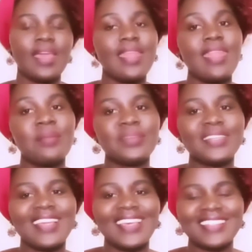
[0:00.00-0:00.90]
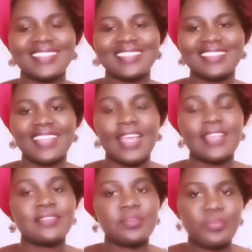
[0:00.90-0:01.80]
Number 9,
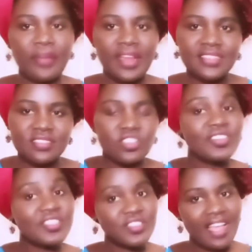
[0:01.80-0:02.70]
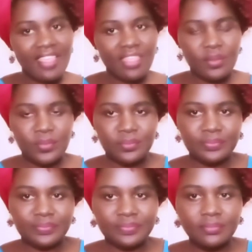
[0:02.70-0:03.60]
surprise each other.
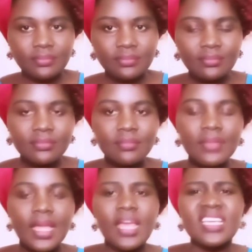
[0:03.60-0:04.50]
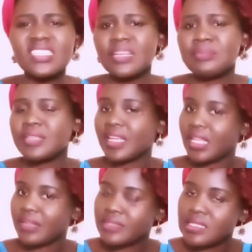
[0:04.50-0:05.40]
It can be a
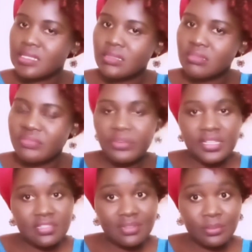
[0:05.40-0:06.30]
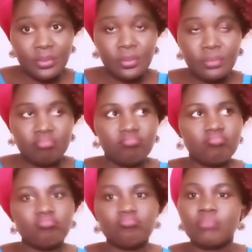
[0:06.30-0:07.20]
gift, for example,
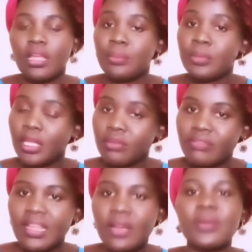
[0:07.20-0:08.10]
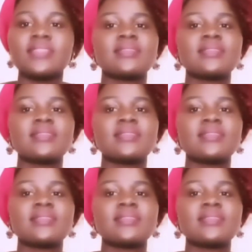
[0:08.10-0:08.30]
a bouquet of flowers,